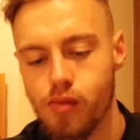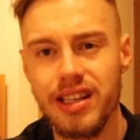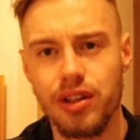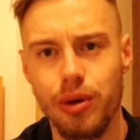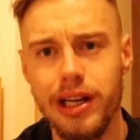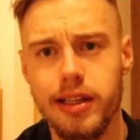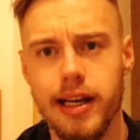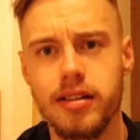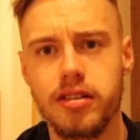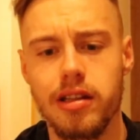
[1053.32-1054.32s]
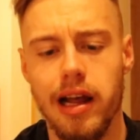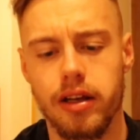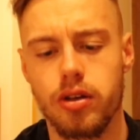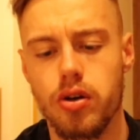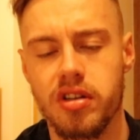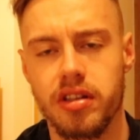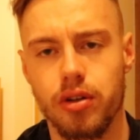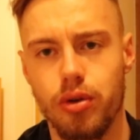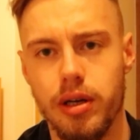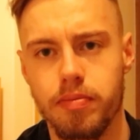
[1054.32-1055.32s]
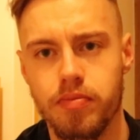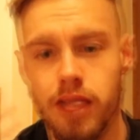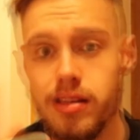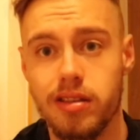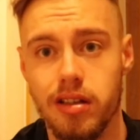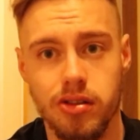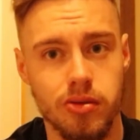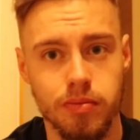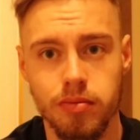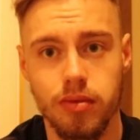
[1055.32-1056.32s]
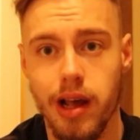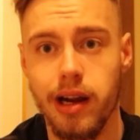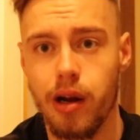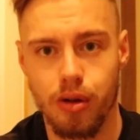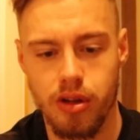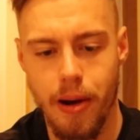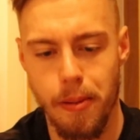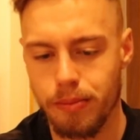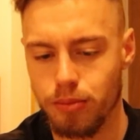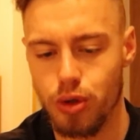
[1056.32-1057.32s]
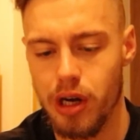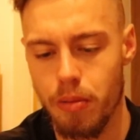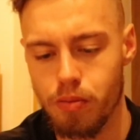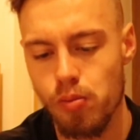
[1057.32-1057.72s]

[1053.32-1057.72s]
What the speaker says: It really tastes like cookies and cream. Taste is 9 out of 10, really.